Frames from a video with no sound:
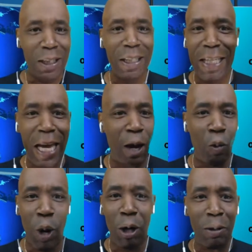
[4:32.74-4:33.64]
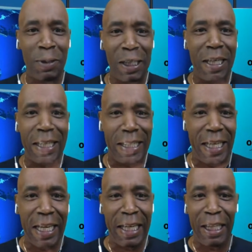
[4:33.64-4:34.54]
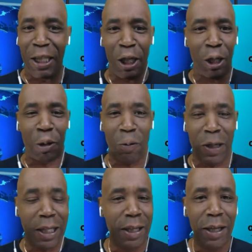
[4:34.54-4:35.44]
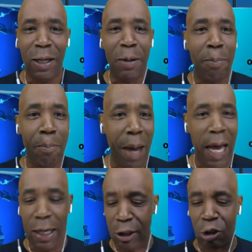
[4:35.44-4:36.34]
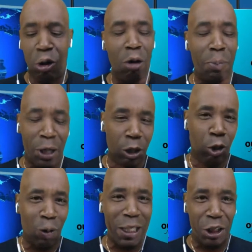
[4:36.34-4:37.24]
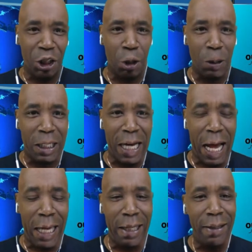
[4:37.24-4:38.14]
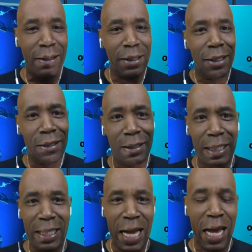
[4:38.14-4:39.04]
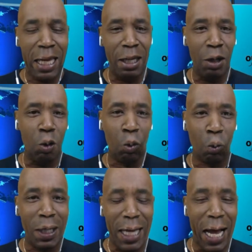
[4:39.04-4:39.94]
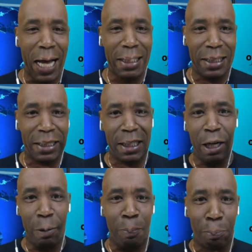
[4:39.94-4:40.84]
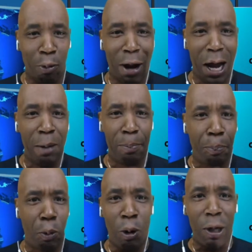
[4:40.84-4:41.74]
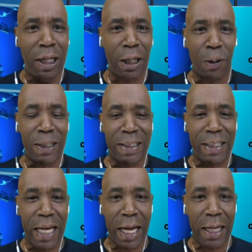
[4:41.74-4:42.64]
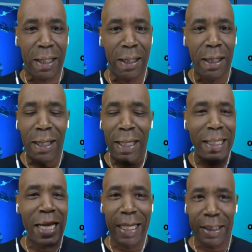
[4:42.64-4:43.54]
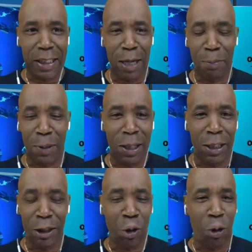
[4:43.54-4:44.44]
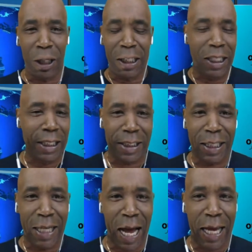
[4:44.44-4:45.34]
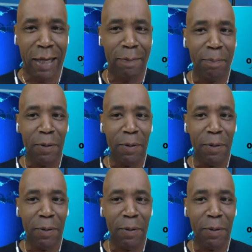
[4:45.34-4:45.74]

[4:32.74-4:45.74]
Again, welcome to the Kidney Cookery. Man, this is going to be a great show tonight. Tonight, we got Chef Brian Bordley on deck. He got something he's going to cook tonight.